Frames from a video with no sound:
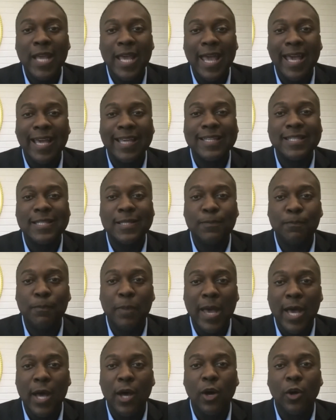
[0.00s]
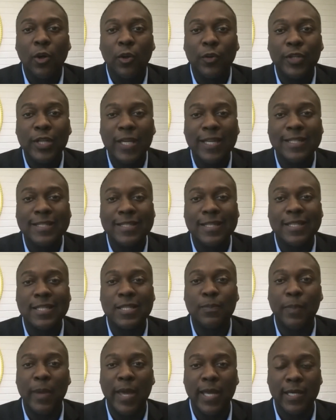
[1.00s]
expelled and
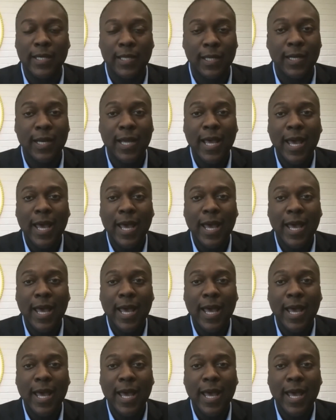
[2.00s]
suspended